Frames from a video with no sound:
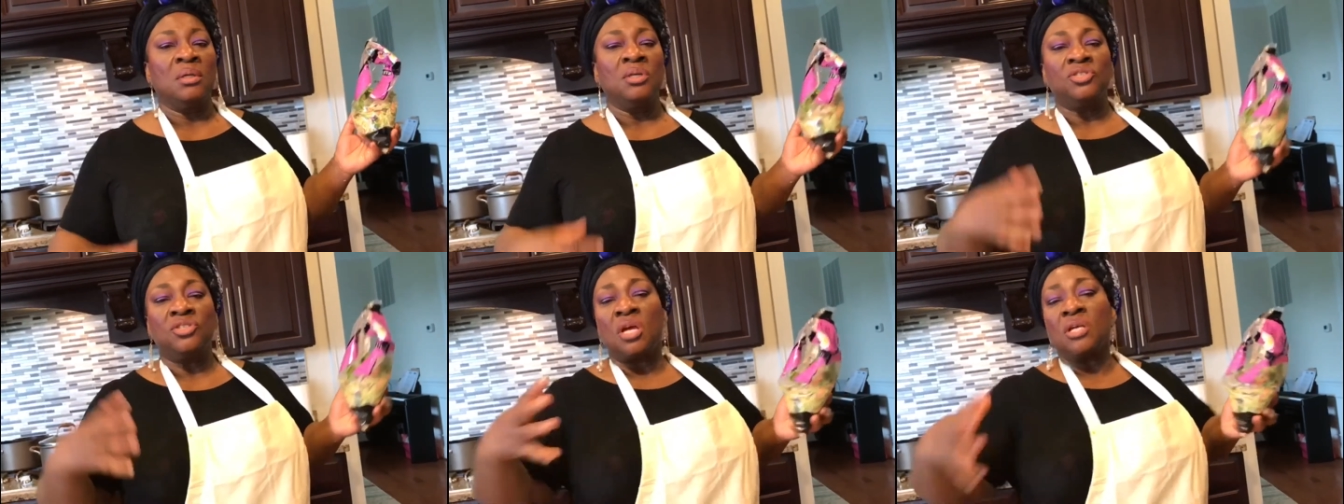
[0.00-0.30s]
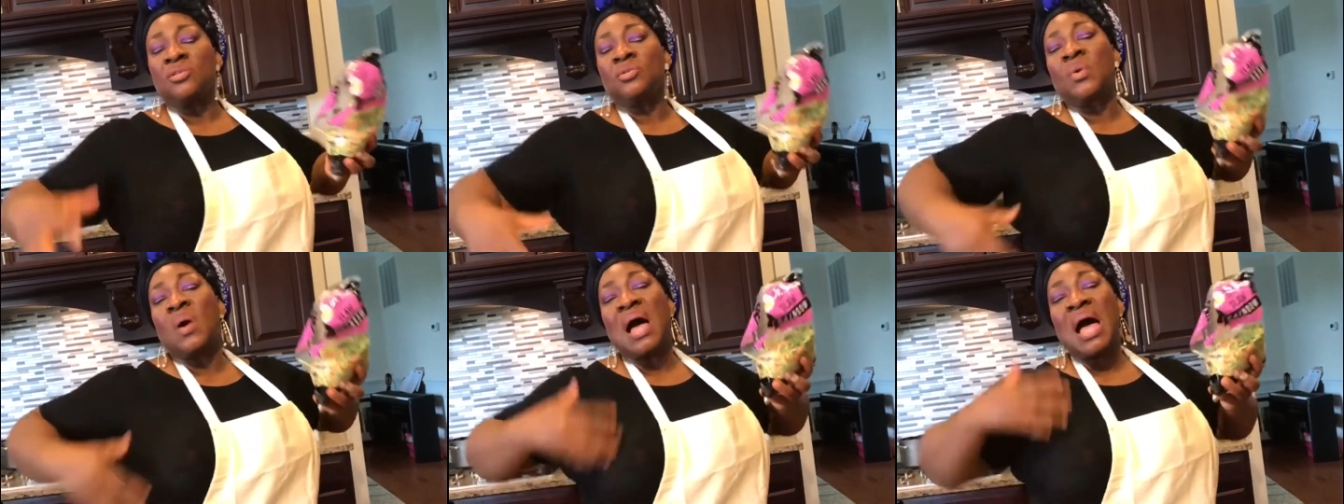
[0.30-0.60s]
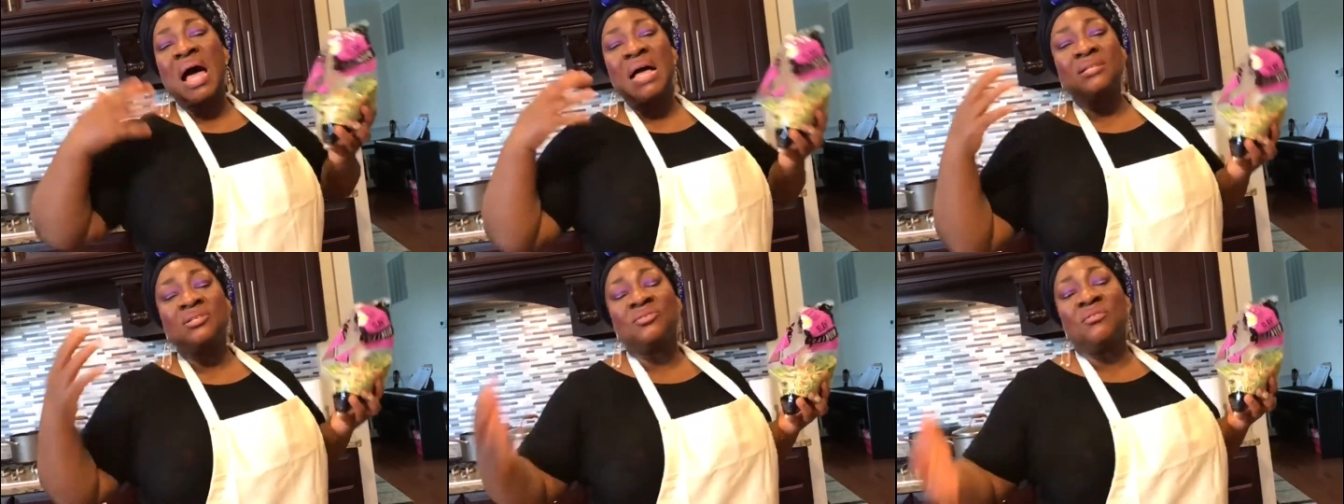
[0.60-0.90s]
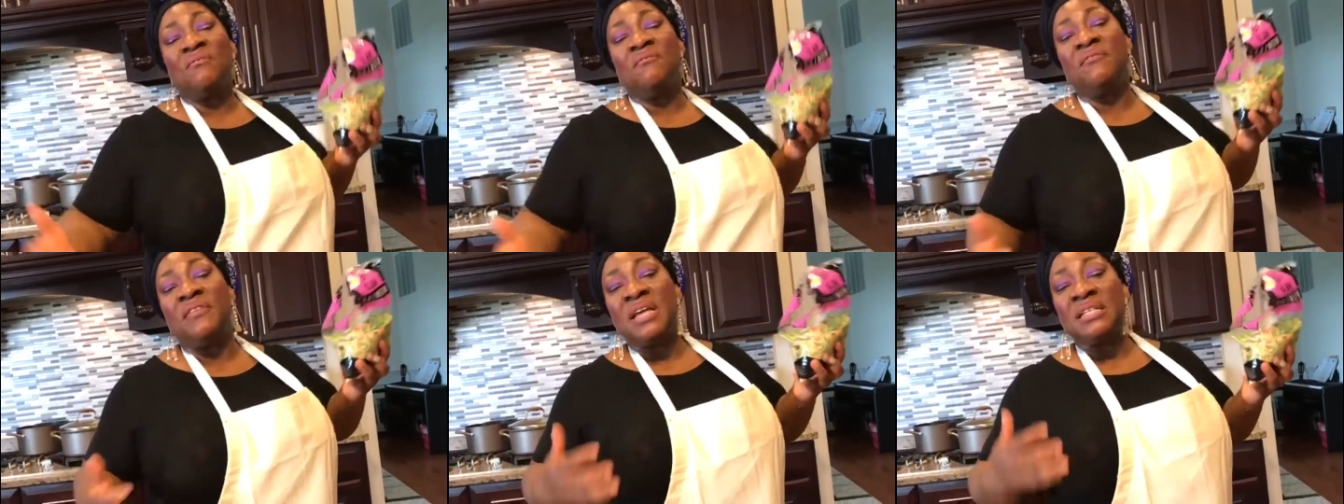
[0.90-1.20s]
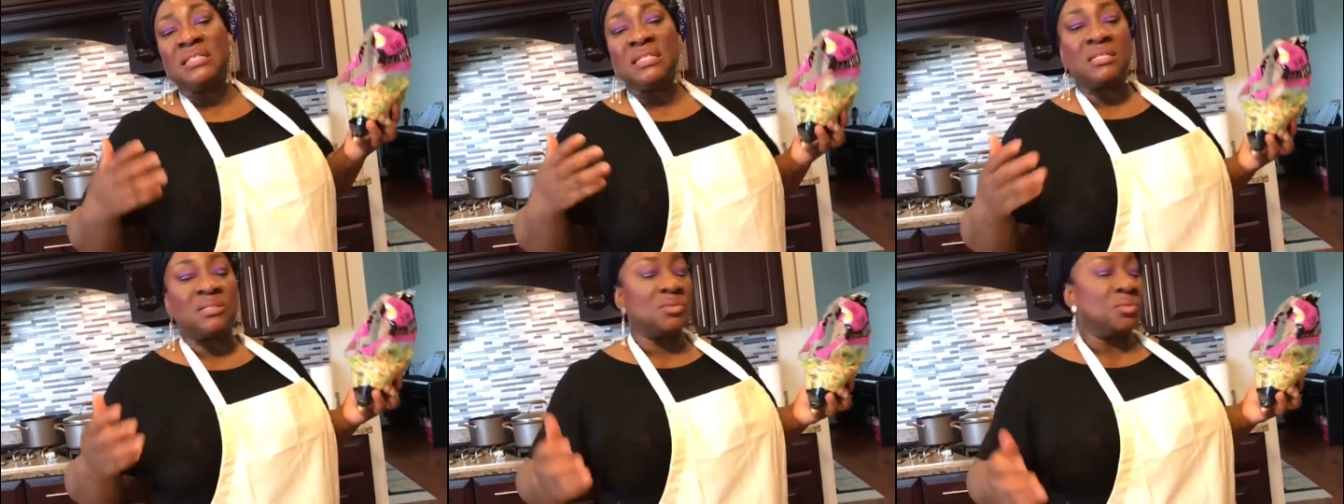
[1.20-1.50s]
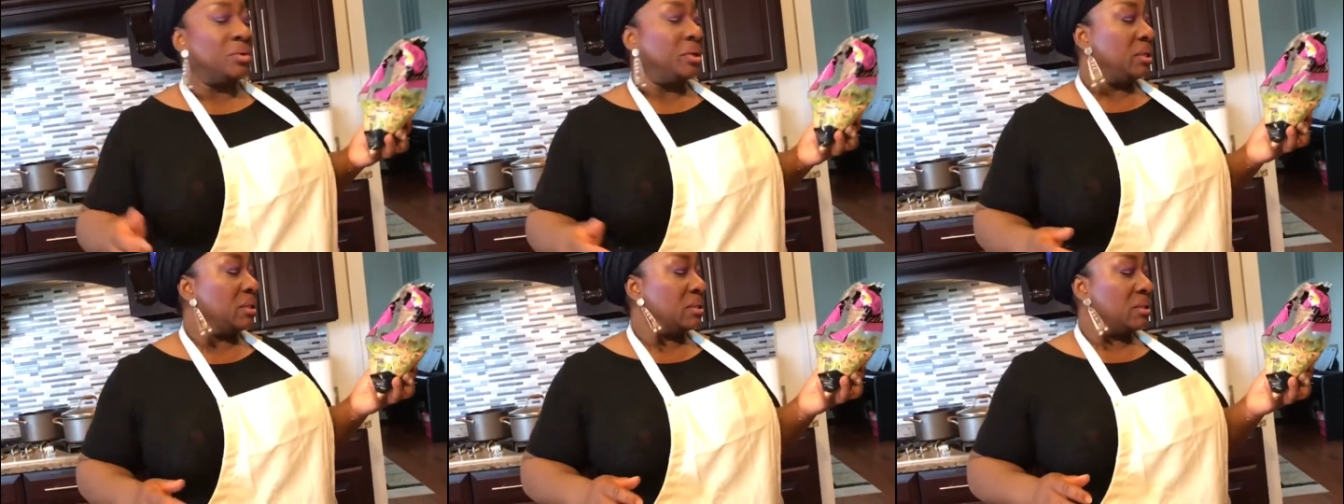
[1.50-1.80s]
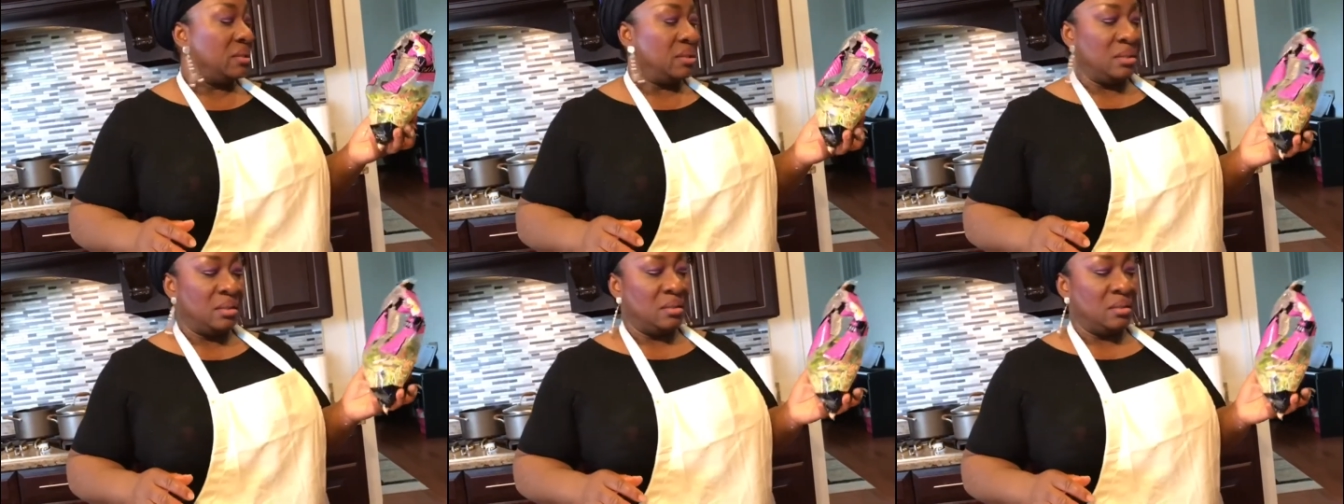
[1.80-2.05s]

just to add some veggies to it.